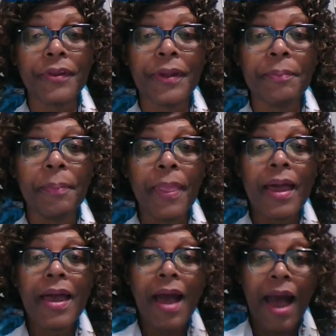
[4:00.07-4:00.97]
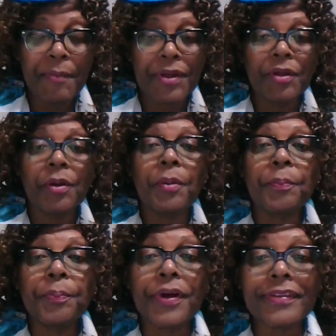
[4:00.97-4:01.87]
them I'm in a
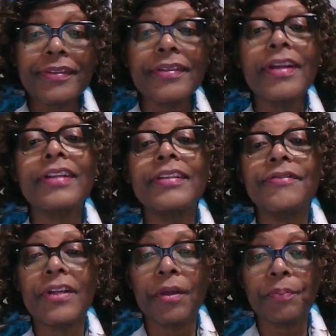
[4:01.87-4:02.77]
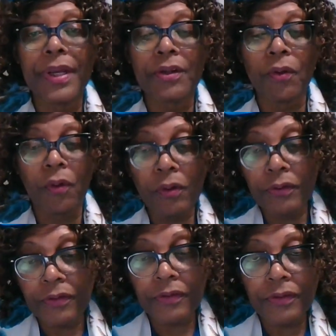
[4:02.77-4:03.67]
personal development
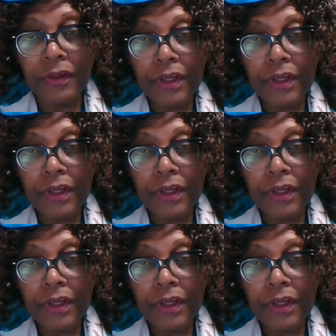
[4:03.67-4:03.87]
course